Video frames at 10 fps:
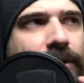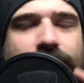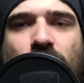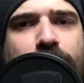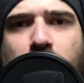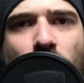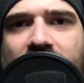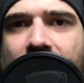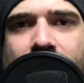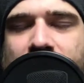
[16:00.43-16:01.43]
There's no
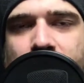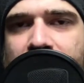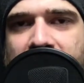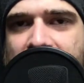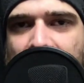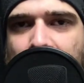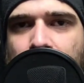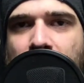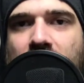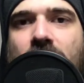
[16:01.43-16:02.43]
point having self
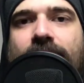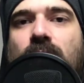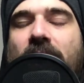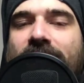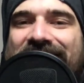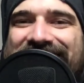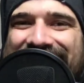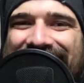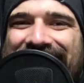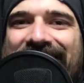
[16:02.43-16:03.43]
esteem if you haven't
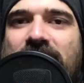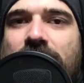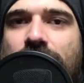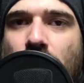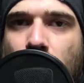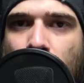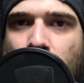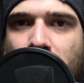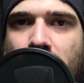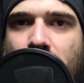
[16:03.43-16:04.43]
done anything to earn
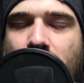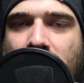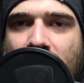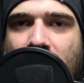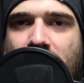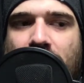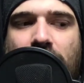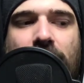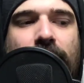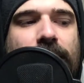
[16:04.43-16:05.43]
it. Okay.
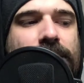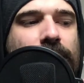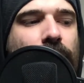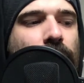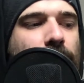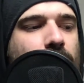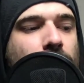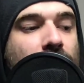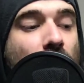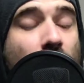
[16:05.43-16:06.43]
So
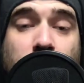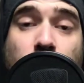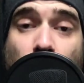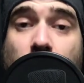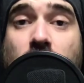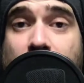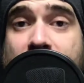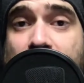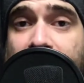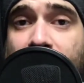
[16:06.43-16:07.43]
I would work on
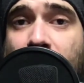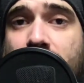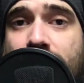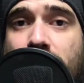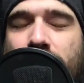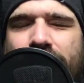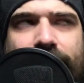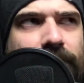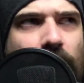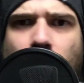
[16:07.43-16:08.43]
myself if I was you.
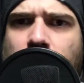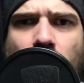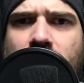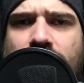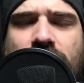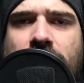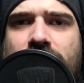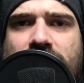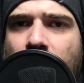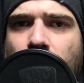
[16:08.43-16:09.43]
You know, go to the gym,
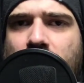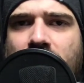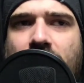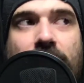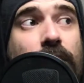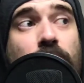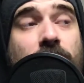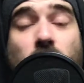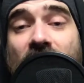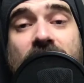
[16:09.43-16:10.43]
start working out. It could be
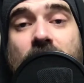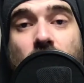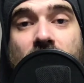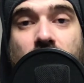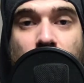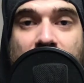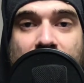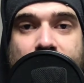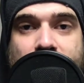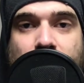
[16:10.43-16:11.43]
one day a week, who
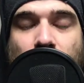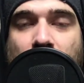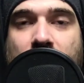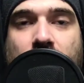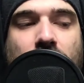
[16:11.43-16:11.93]
cares, right?